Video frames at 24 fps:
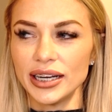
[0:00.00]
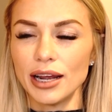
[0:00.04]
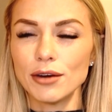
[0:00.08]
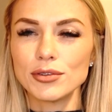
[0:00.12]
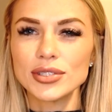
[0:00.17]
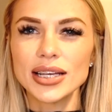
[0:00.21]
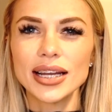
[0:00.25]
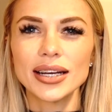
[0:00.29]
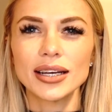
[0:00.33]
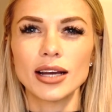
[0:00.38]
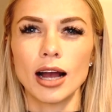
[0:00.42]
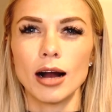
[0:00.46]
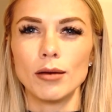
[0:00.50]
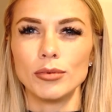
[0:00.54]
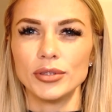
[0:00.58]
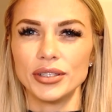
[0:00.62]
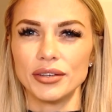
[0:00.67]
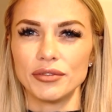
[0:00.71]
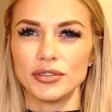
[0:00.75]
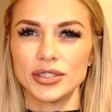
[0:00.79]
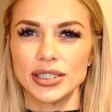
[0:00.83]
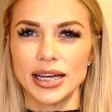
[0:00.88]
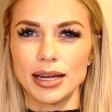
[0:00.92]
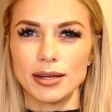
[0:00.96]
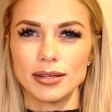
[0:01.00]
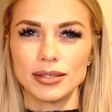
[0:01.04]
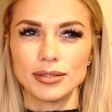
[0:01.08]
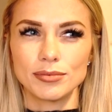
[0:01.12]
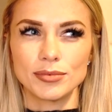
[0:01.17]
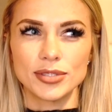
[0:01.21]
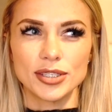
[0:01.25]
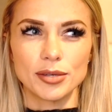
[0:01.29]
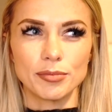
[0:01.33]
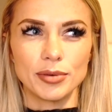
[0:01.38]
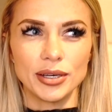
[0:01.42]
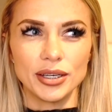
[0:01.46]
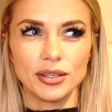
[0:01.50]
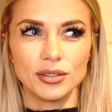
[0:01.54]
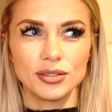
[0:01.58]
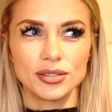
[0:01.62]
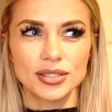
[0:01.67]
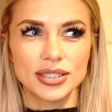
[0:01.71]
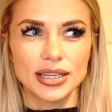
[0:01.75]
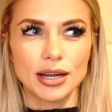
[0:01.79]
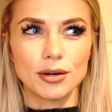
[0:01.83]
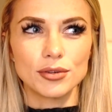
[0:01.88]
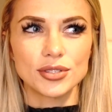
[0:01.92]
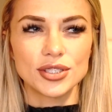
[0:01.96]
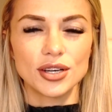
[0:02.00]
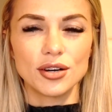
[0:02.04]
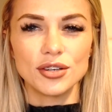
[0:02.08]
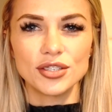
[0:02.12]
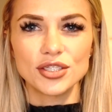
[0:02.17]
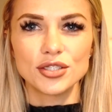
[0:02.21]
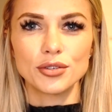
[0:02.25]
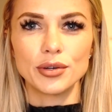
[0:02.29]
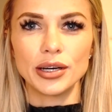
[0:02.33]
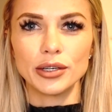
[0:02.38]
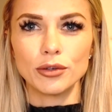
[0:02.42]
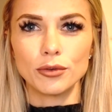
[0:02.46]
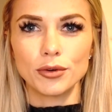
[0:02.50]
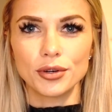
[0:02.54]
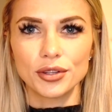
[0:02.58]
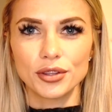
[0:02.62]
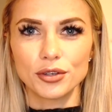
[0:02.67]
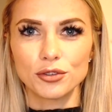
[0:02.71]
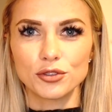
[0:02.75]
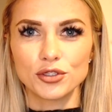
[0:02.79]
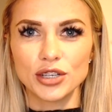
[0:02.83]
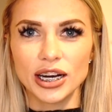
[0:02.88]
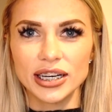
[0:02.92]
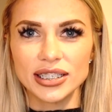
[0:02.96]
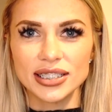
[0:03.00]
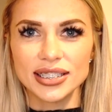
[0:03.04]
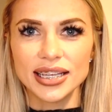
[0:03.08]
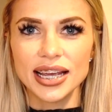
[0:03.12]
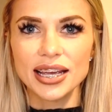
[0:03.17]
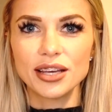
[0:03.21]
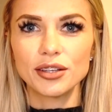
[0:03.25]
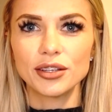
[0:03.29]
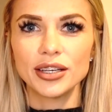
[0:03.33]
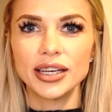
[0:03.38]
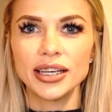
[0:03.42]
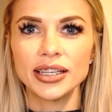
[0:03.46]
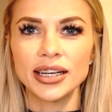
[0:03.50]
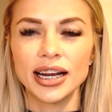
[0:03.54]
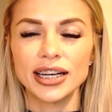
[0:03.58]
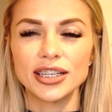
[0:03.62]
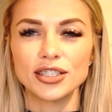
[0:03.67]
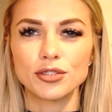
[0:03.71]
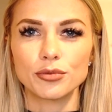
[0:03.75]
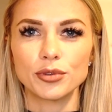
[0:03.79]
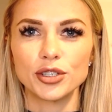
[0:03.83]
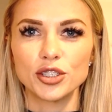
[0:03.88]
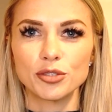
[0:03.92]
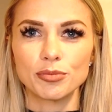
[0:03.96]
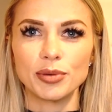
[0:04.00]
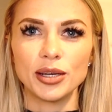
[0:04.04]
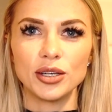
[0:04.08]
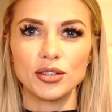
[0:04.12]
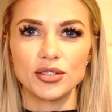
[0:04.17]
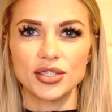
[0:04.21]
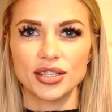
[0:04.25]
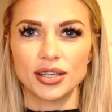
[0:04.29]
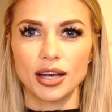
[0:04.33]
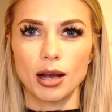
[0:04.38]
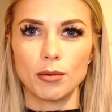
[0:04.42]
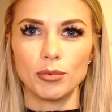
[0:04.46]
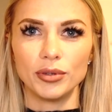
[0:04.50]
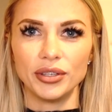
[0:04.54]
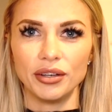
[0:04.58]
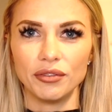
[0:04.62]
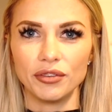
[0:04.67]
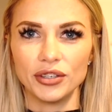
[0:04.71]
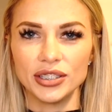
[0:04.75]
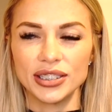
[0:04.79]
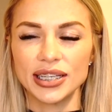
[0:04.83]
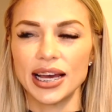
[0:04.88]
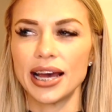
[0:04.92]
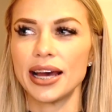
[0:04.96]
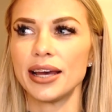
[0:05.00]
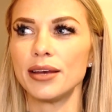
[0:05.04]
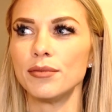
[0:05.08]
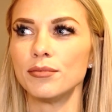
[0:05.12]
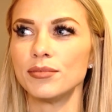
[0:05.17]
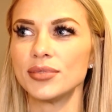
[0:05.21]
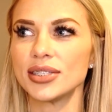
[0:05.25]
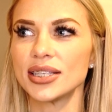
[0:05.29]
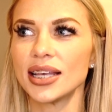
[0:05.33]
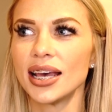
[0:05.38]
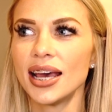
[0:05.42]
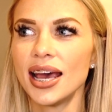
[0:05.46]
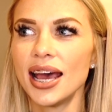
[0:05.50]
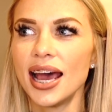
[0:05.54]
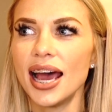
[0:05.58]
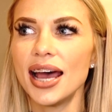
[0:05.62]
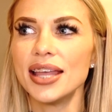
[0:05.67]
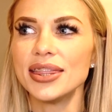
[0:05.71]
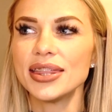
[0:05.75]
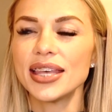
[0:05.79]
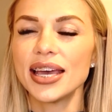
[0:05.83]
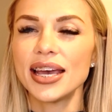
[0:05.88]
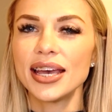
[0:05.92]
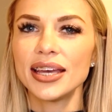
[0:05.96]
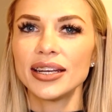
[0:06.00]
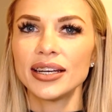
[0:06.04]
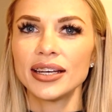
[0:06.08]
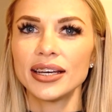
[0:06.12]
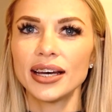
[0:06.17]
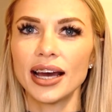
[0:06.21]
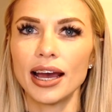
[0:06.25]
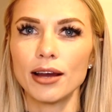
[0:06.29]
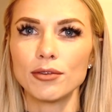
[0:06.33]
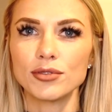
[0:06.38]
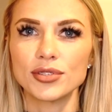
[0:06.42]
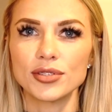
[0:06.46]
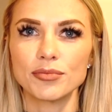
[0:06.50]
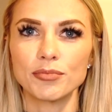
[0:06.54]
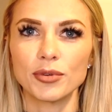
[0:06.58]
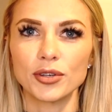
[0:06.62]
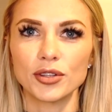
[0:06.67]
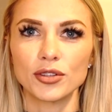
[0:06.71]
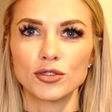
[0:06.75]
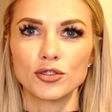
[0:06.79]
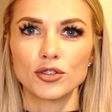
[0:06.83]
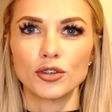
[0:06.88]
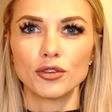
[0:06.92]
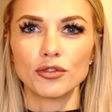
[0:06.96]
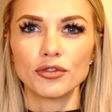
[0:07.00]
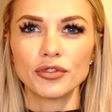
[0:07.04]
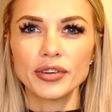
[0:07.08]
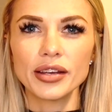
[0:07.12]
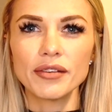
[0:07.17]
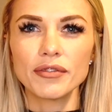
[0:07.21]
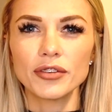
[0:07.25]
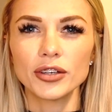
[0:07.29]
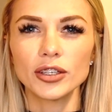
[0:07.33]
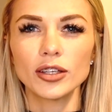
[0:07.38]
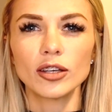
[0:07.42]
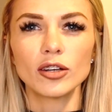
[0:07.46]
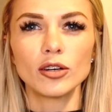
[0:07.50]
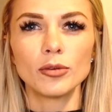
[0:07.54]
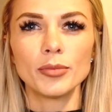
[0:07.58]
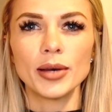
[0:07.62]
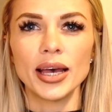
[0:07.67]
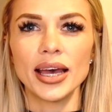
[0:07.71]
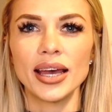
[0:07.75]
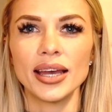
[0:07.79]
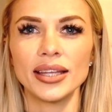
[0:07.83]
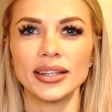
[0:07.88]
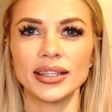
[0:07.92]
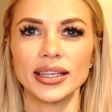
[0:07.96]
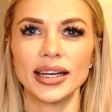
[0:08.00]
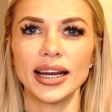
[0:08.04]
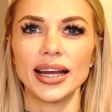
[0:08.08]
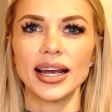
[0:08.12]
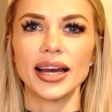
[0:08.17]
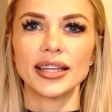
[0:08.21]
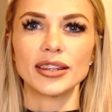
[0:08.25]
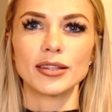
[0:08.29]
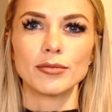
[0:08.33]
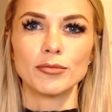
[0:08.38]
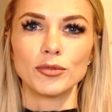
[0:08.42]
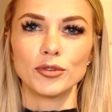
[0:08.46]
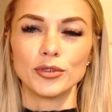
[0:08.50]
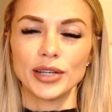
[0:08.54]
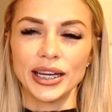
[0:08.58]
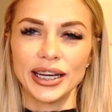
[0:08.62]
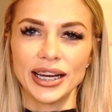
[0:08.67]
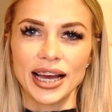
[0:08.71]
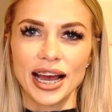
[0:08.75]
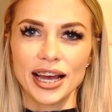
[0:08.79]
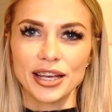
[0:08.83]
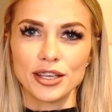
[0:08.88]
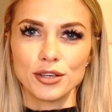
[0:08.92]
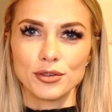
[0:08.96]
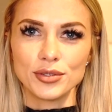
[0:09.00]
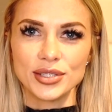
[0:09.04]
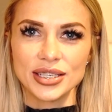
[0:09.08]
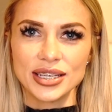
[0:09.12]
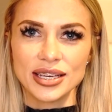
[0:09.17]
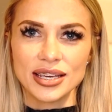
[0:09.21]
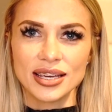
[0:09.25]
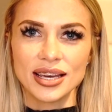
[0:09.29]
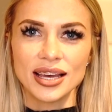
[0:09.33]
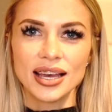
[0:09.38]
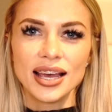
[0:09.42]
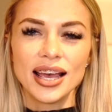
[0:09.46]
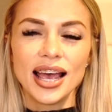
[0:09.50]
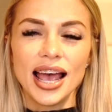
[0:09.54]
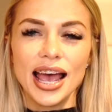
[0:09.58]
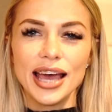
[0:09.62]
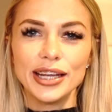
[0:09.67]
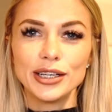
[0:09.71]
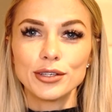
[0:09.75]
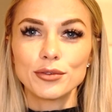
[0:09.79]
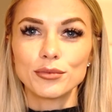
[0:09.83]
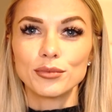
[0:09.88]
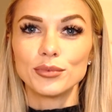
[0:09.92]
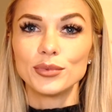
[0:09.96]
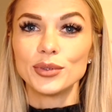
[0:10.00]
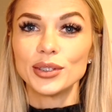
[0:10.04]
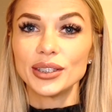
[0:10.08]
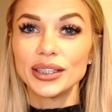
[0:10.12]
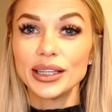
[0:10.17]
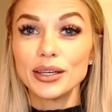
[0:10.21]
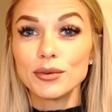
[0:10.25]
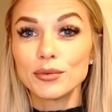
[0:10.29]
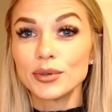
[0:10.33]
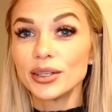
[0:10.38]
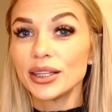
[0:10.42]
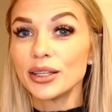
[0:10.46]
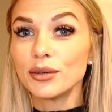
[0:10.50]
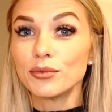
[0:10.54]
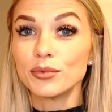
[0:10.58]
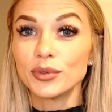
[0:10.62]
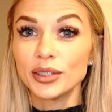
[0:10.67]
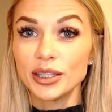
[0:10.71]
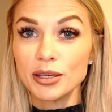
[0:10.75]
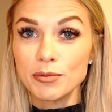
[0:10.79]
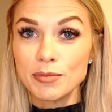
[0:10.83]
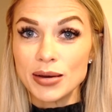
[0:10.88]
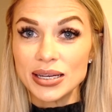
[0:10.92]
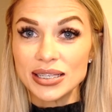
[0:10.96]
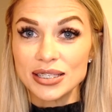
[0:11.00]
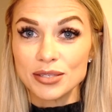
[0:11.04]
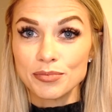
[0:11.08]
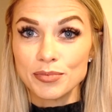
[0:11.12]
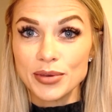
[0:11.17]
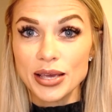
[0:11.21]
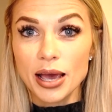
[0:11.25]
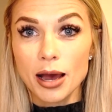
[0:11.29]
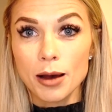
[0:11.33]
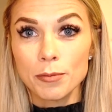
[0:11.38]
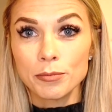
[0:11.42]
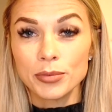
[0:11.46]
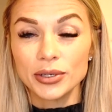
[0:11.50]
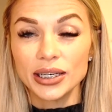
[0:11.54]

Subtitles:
I was on a couple different types of pills. I was also on orthotricycline. I switched pills a couple different times, and then I was birth control free for a little bit, and then I got the Mirena IUD, and it really messed me up.